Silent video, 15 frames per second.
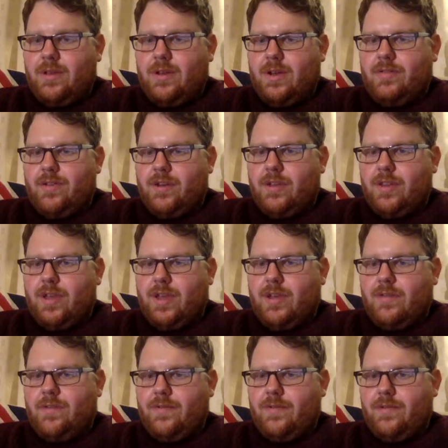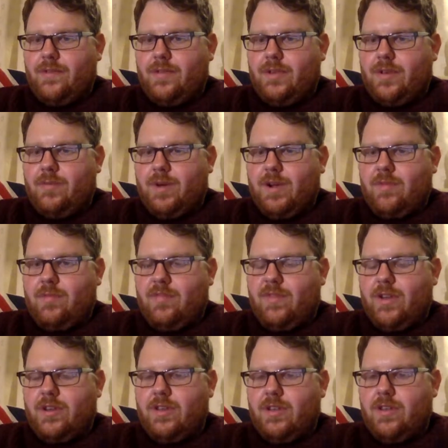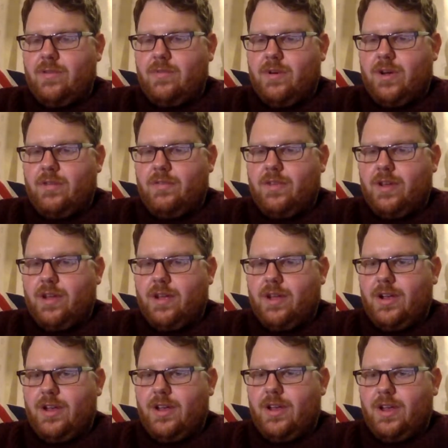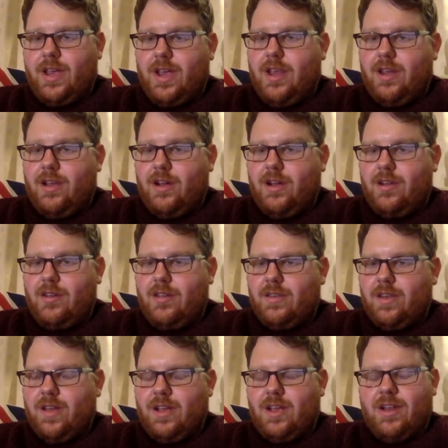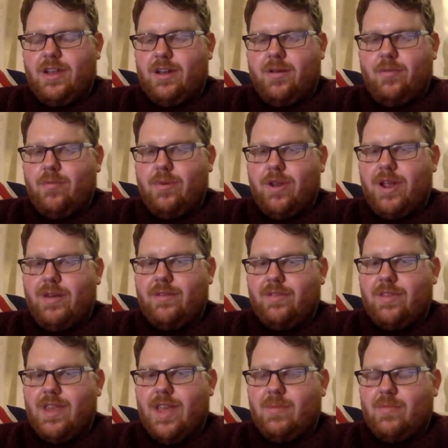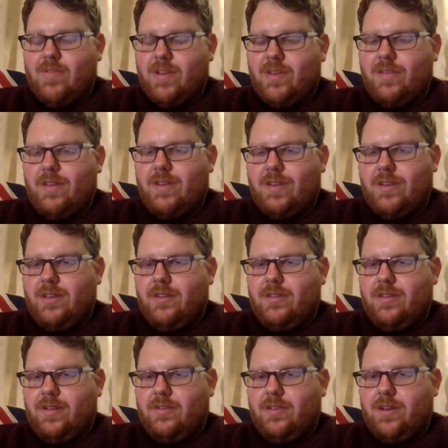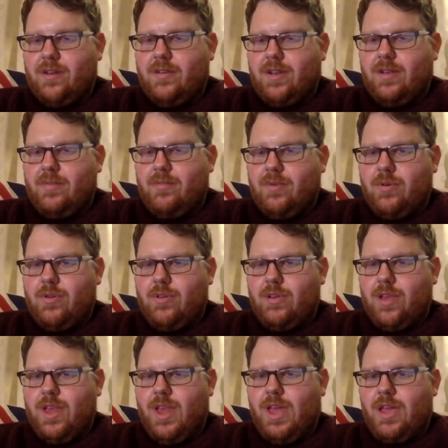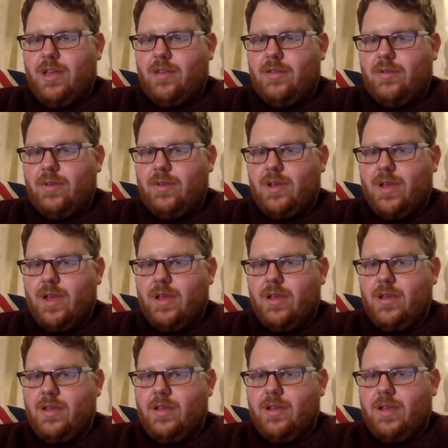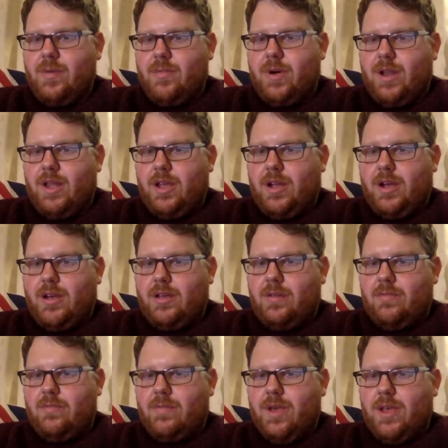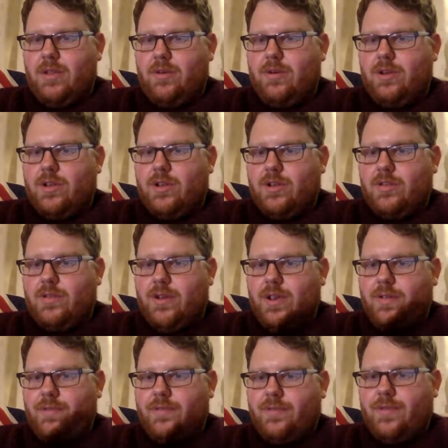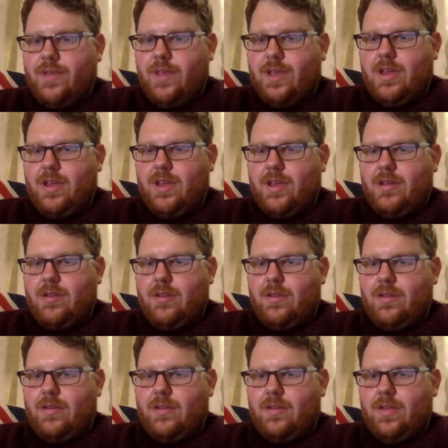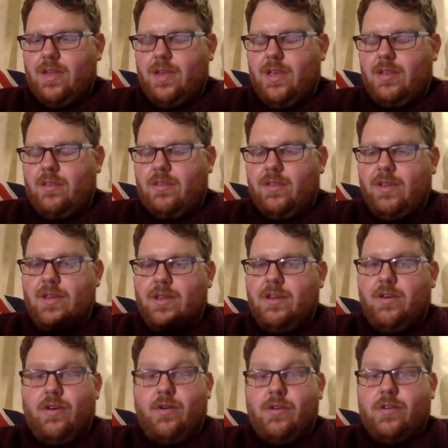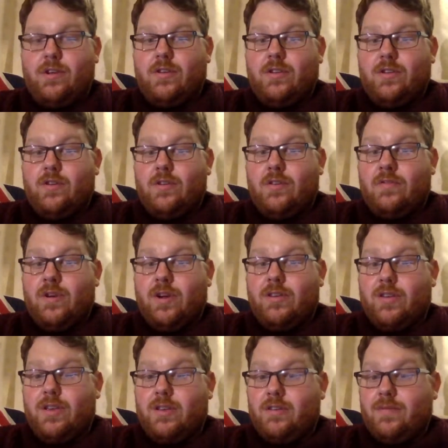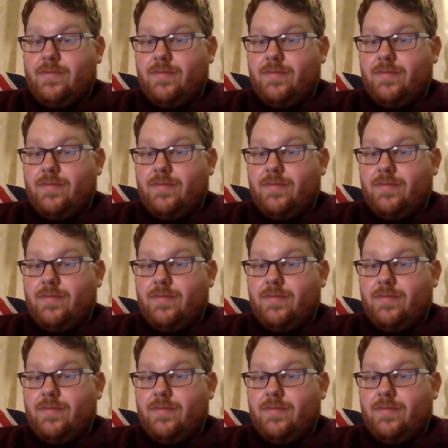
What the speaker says: I've heard that about preventing the whitefly. I cannot pronounce the name of it. So sorry, but Ian, Barley High Mail Order Nursery. Uh, he's always got good advice here.